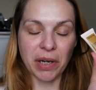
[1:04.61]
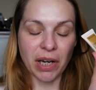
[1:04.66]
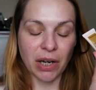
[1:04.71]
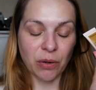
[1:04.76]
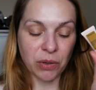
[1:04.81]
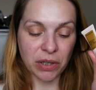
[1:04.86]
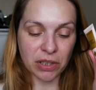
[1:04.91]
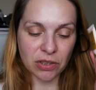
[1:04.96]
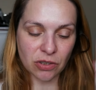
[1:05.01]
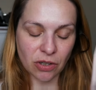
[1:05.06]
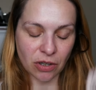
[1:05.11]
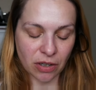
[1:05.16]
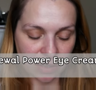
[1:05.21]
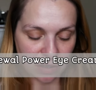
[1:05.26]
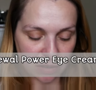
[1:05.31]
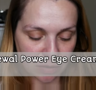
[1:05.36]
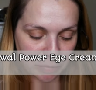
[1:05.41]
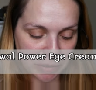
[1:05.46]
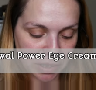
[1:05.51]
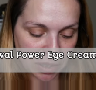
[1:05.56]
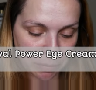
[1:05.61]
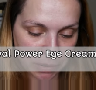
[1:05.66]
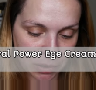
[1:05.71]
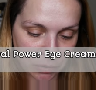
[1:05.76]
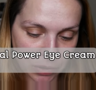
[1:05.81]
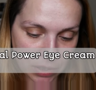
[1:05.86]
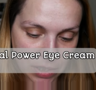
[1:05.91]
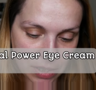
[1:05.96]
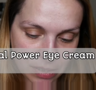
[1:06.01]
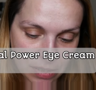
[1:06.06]
I want to talk a little bit
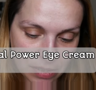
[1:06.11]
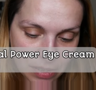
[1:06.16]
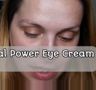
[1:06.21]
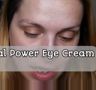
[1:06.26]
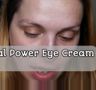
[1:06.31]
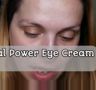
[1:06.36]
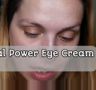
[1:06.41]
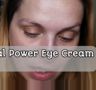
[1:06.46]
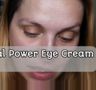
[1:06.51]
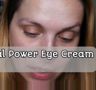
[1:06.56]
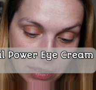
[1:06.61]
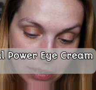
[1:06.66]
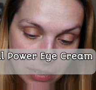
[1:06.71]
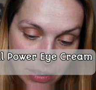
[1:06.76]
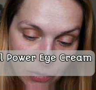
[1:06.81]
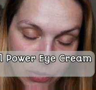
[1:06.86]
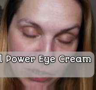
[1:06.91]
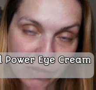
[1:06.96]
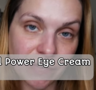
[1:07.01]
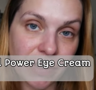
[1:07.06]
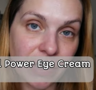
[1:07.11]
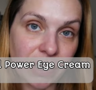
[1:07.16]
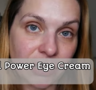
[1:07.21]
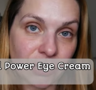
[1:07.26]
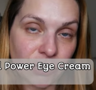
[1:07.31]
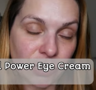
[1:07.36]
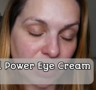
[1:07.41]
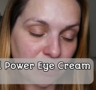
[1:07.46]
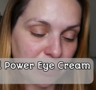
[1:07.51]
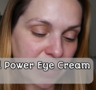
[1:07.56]
about this because I was very
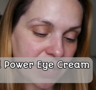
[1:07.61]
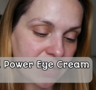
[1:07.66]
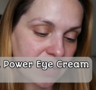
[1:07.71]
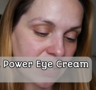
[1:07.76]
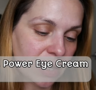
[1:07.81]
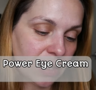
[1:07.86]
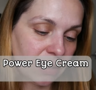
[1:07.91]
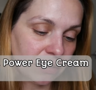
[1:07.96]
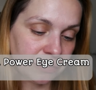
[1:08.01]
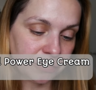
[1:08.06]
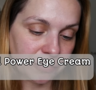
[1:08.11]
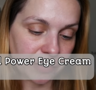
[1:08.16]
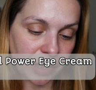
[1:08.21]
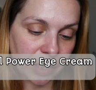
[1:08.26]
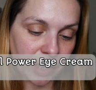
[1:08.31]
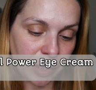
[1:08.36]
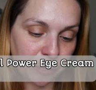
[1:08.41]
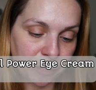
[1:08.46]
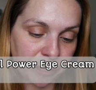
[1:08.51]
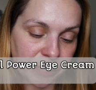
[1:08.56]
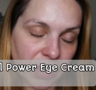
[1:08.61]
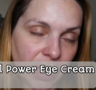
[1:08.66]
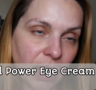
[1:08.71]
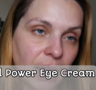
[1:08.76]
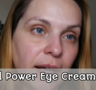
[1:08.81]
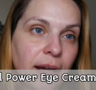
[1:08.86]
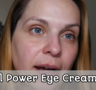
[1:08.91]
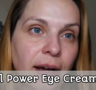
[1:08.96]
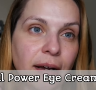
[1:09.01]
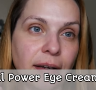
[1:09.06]
intrigued myself, and
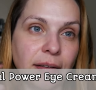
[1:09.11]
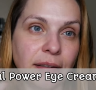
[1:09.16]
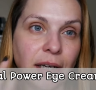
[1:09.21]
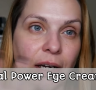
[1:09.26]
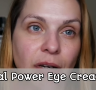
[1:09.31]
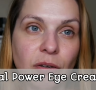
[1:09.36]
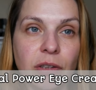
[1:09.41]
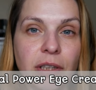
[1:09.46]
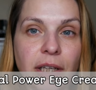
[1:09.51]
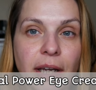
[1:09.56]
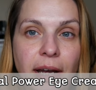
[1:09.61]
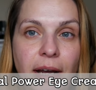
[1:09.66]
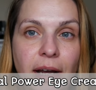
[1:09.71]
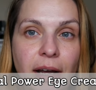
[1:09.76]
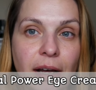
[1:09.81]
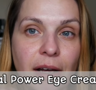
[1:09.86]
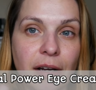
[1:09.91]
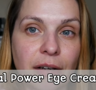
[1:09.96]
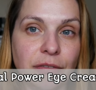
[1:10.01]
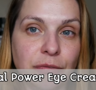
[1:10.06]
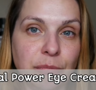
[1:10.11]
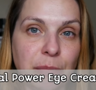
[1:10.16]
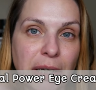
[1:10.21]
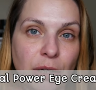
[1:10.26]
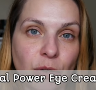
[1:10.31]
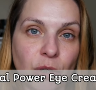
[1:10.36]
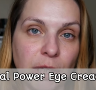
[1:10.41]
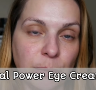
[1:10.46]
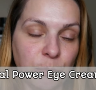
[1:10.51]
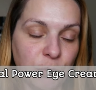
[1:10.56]
I only have my
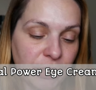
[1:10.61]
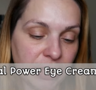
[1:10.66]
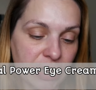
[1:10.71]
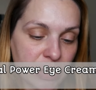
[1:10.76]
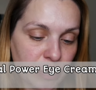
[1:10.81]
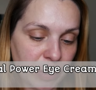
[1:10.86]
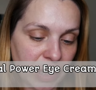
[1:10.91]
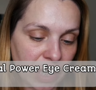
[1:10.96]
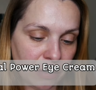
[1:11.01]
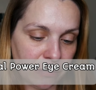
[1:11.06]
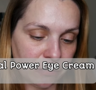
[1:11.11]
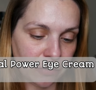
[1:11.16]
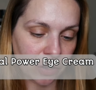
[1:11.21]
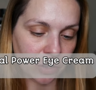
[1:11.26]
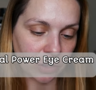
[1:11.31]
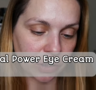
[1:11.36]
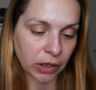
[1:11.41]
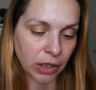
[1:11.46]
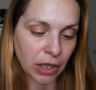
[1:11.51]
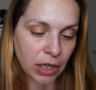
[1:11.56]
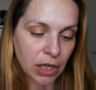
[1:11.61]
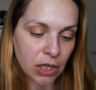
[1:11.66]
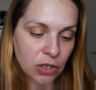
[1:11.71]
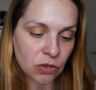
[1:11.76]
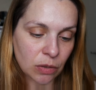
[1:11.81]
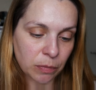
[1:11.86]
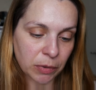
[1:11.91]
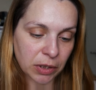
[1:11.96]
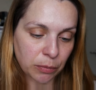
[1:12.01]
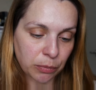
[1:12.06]
cream with SPF on.
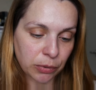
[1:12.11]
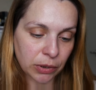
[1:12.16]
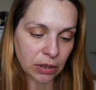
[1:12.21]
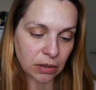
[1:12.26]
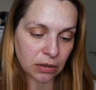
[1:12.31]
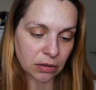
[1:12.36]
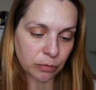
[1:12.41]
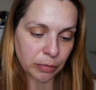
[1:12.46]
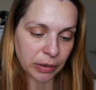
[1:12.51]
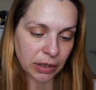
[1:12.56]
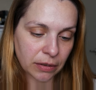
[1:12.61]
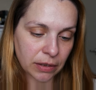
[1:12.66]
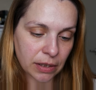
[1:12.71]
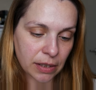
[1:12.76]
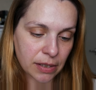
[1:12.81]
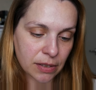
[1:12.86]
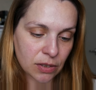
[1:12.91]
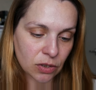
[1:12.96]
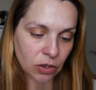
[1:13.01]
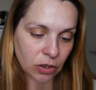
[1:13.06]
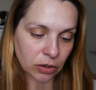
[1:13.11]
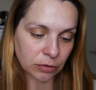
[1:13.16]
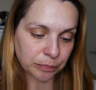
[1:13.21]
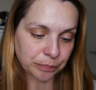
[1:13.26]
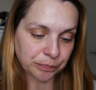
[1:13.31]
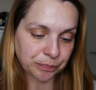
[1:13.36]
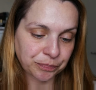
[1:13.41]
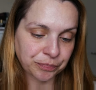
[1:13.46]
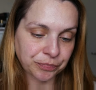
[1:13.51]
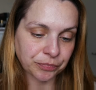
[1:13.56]
So I'm going to put a little bit of this on.
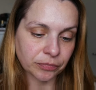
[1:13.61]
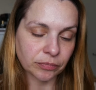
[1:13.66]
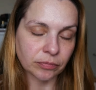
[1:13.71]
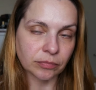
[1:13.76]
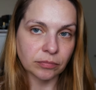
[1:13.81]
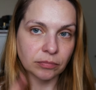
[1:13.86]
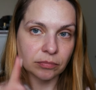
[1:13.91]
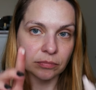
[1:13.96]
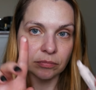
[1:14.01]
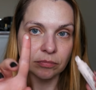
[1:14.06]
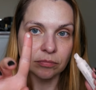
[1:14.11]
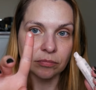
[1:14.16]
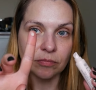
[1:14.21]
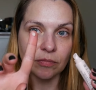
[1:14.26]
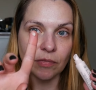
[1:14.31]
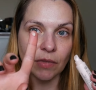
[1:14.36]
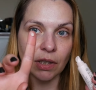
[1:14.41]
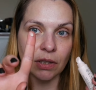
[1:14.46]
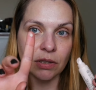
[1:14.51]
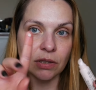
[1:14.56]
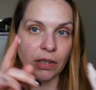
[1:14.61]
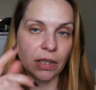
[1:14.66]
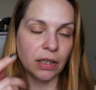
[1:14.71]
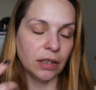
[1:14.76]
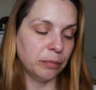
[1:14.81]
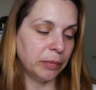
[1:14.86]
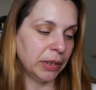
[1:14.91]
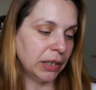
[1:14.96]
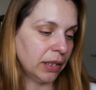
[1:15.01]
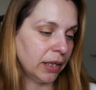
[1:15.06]
It's got
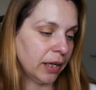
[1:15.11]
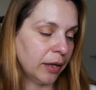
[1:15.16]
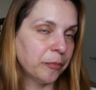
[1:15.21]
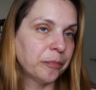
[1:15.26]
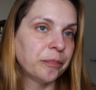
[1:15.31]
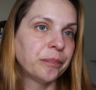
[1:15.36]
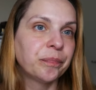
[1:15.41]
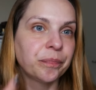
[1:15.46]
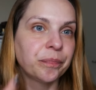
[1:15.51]
a bit there.